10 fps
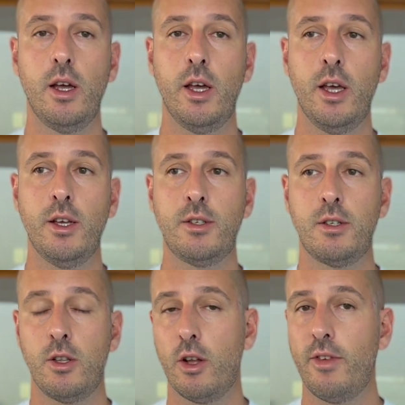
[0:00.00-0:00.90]
is
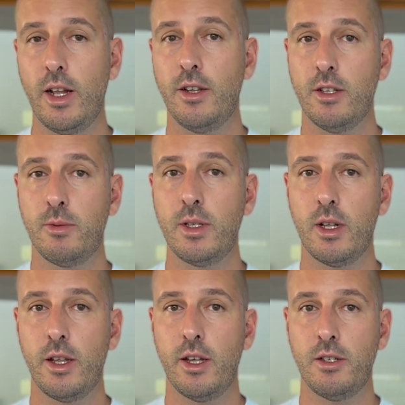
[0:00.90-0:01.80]
not valid in
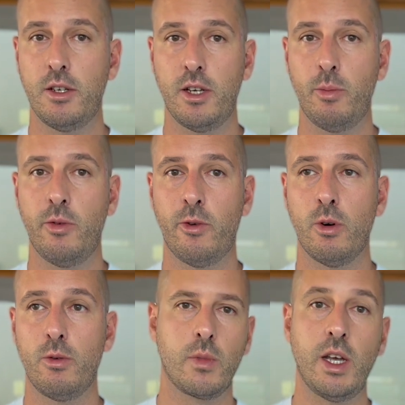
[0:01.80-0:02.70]
Switzerland, as I said before.